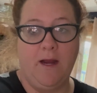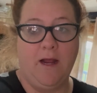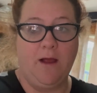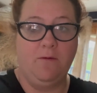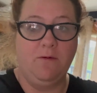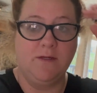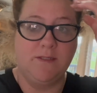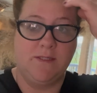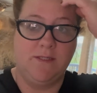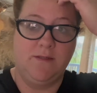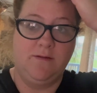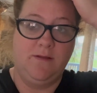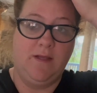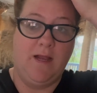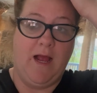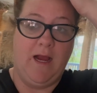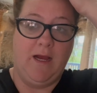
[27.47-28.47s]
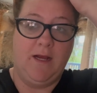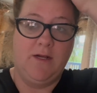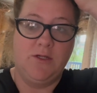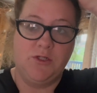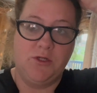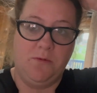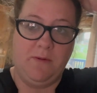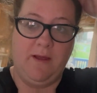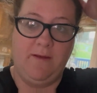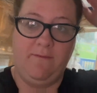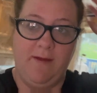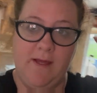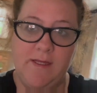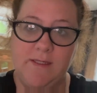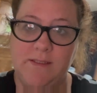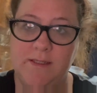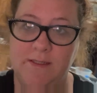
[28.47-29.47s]
I was not gonna show my
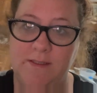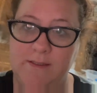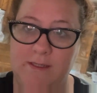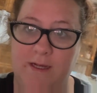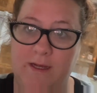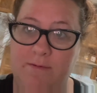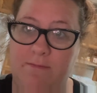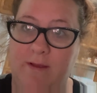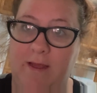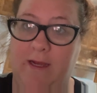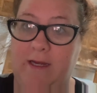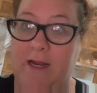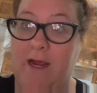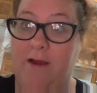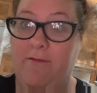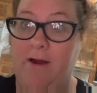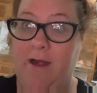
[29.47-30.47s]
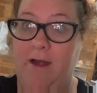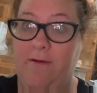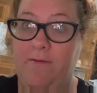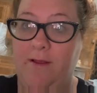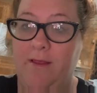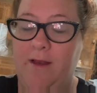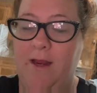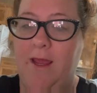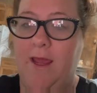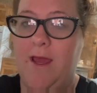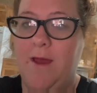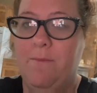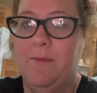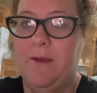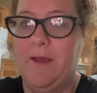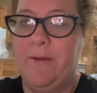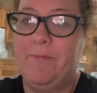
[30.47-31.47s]
face because I'm like not ready for the day
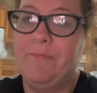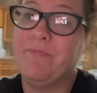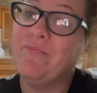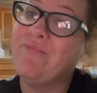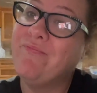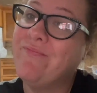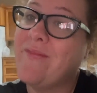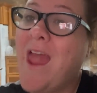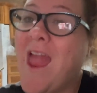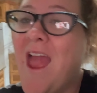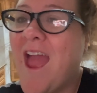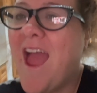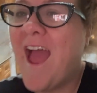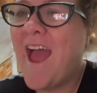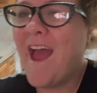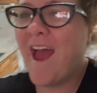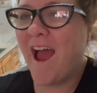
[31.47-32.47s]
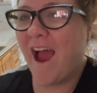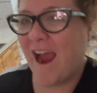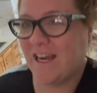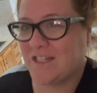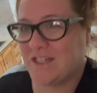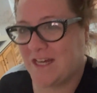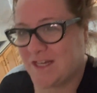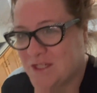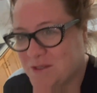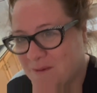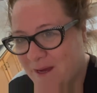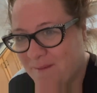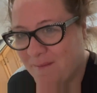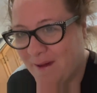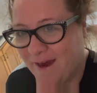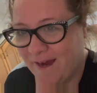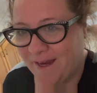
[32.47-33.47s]
yet, but I changed my
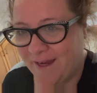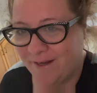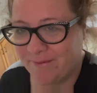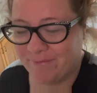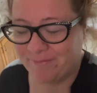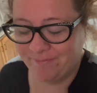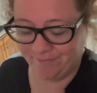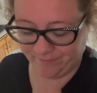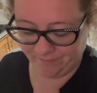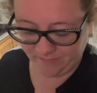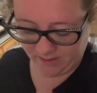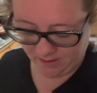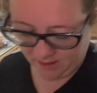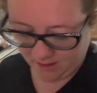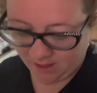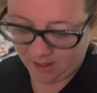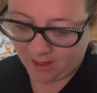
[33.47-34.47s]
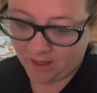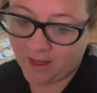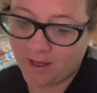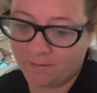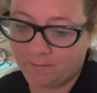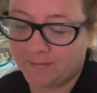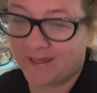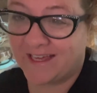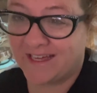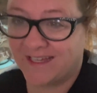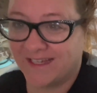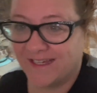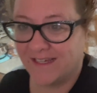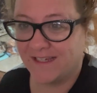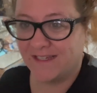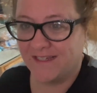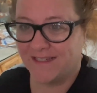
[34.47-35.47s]
mind
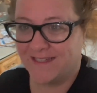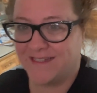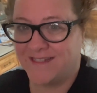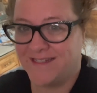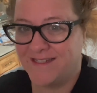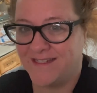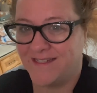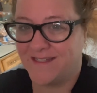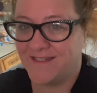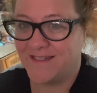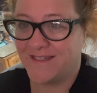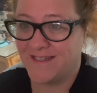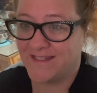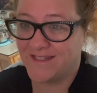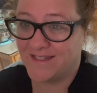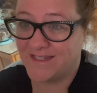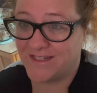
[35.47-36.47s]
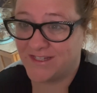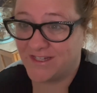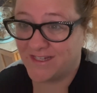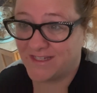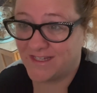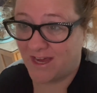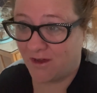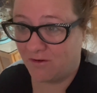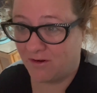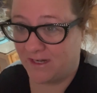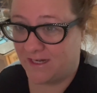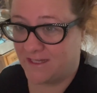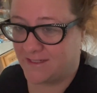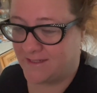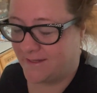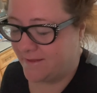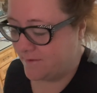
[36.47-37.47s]
because this is just how it is in the